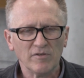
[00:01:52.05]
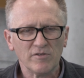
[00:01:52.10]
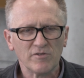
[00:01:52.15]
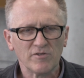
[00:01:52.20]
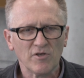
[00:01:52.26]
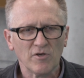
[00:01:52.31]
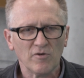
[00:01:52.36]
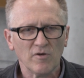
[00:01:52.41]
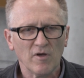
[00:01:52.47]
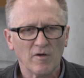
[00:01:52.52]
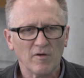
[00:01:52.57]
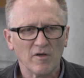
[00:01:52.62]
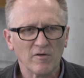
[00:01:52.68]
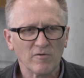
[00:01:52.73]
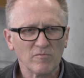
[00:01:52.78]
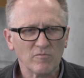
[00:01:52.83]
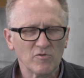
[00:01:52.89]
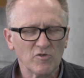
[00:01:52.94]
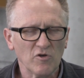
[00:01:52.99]

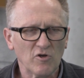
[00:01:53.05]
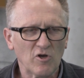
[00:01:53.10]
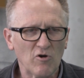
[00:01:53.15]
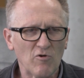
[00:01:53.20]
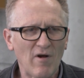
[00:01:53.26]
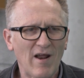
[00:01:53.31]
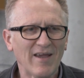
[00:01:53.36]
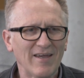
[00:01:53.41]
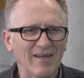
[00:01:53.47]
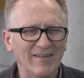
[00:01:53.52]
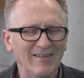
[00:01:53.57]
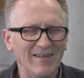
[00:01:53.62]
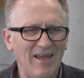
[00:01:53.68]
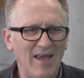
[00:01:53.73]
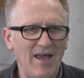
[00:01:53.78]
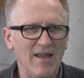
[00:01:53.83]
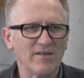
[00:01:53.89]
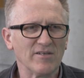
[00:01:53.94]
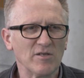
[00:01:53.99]
So sort of cracking
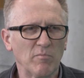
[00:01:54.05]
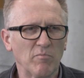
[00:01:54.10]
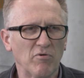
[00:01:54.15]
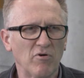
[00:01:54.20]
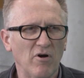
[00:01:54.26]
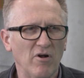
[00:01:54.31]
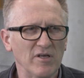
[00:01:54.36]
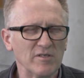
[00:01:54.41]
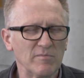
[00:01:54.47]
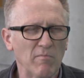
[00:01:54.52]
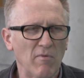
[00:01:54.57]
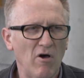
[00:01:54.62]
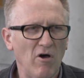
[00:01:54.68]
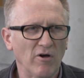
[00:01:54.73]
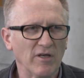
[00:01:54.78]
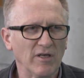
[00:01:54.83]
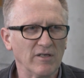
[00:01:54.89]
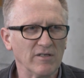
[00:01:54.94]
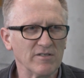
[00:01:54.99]
the enterprise
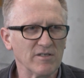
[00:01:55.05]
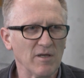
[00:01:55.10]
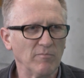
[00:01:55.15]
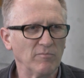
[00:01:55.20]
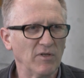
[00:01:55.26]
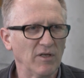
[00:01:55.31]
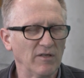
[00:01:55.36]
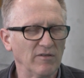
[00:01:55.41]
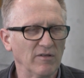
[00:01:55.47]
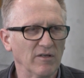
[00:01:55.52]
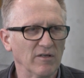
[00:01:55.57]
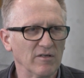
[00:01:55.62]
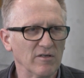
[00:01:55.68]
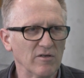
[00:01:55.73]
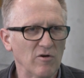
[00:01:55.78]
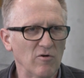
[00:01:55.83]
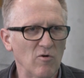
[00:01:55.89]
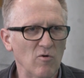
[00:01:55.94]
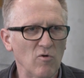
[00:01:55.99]
market is something
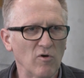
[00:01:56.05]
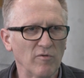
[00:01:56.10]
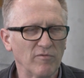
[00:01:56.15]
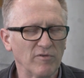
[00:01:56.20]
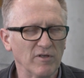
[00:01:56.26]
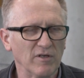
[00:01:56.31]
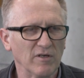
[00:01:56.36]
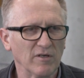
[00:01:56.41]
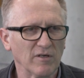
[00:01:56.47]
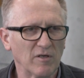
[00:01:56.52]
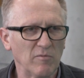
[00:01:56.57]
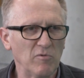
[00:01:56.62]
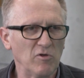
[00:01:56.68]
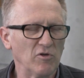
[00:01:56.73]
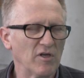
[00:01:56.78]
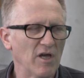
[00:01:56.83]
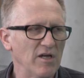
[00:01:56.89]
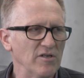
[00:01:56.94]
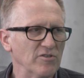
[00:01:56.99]
that all of the
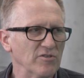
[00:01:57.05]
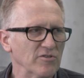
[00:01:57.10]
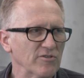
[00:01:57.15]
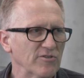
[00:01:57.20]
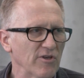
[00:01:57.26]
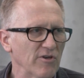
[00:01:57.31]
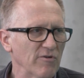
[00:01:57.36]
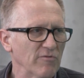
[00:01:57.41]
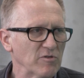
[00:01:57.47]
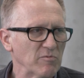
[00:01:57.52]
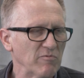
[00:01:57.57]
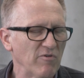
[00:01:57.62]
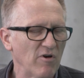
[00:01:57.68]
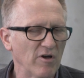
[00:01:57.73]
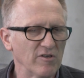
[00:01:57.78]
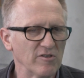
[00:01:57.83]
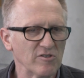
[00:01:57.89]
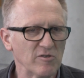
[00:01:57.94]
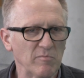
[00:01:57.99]
communication service
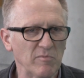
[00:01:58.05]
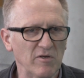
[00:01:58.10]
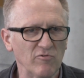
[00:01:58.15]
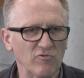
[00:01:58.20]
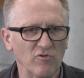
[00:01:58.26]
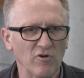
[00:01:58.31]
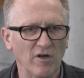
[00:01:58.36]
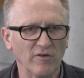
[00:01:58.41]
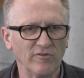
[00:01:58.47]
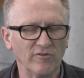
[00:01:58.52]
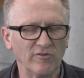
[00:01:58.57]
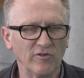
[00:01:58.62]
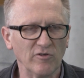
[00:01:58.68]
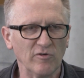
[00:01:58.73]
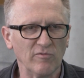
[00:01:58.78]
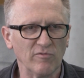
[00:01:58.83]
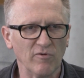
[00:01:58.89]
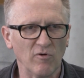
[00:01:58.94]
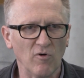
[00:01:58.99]
providers have been trying to
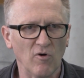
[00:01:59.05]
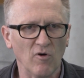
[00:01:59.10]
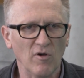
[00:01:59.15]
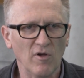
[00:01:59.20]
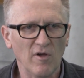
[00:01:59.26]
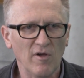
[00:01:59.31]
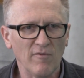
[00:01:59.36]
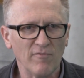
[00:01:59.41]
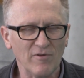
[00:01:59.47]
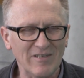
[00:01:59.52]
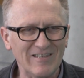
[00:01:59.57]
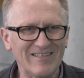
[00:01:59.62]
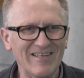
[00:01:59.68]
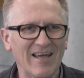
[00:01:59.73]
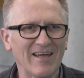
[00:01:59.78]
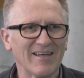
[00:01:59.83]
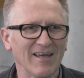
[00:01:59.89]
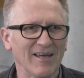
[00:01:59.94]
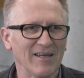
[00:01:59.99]
do for
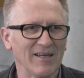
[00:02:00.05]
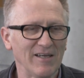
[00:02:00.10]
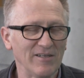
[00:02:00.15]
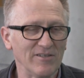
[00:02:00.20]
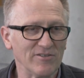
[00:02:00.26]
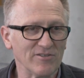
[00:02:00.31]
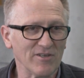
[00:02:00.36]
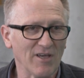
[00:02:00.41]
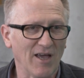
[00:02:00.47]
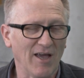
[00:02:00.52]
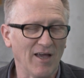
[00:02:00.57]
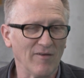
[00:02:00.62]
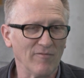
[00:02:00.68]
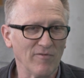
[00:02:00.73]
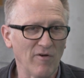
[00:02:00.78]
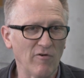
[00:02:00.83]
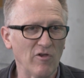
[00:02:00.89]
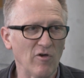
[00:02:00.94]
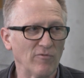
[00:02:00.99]
decades,
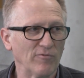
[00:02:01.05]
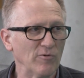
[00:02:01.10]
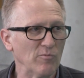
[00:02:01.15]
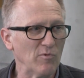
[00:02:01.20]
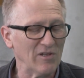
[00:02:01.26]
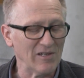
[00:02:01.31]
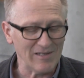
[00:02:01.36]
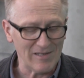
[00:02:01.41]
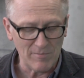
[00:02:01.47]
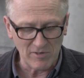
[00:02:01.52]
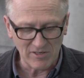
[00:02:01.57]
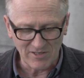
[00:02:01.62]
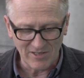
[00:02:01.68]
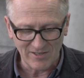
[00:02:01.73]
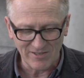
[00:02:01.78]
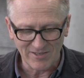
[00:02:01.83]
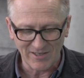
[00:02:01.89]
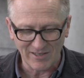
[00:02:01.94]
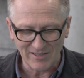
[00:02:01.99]
and very often with
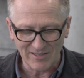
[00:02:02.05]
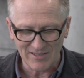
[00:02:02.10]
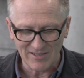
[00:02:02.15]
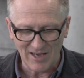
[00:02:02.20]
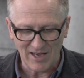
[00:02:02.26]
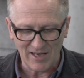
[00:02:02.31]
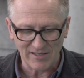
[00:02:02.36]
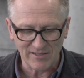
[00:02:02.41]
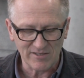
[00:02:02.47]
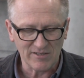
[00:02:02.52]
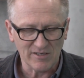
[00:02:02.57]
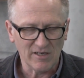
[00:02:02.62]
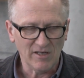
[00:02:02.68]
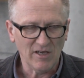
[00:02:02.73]
limited success.